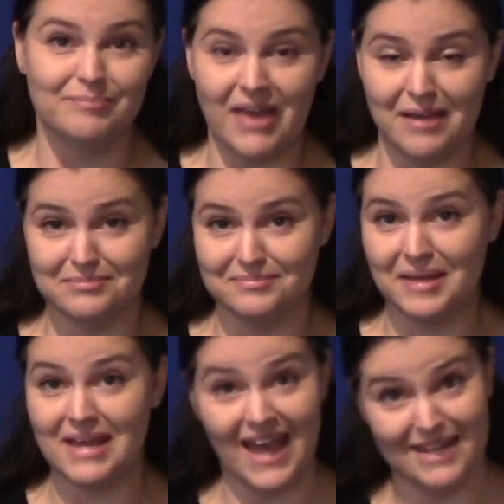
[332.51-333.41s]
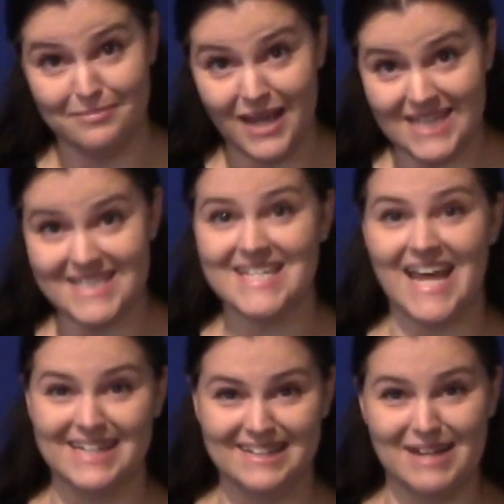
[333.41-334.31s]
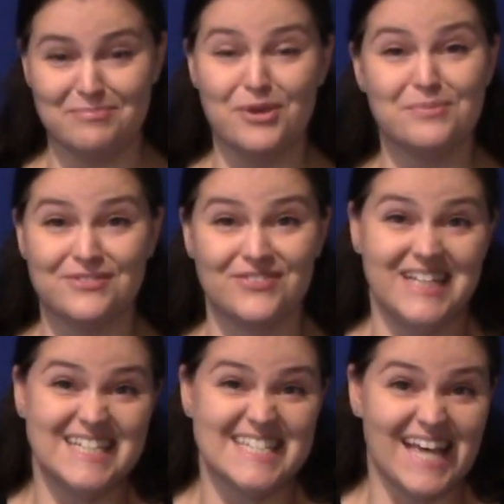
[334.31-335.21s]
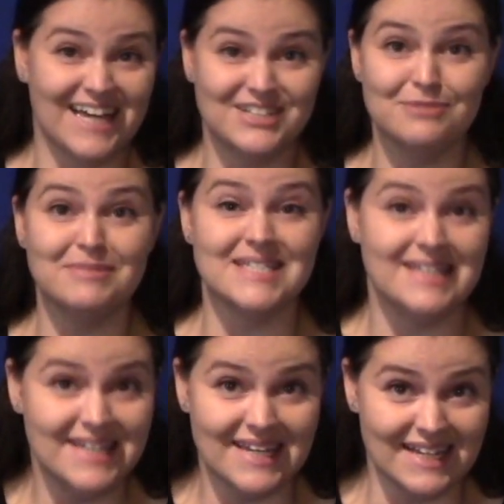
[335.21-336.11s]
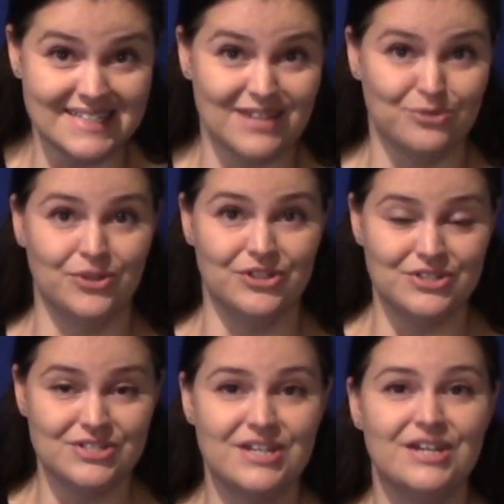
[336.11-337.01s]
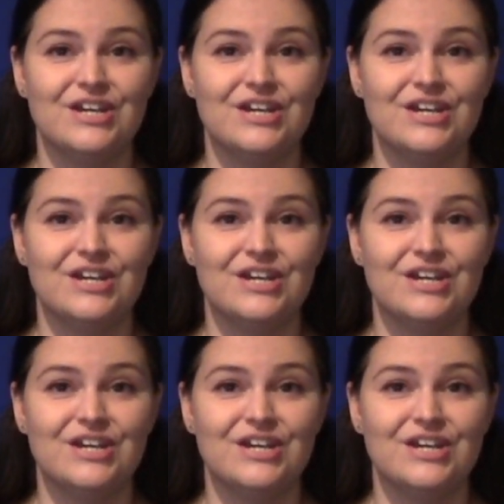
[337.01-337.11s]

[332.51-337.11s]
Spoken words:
at best and purposefully designed to mislead us at worst.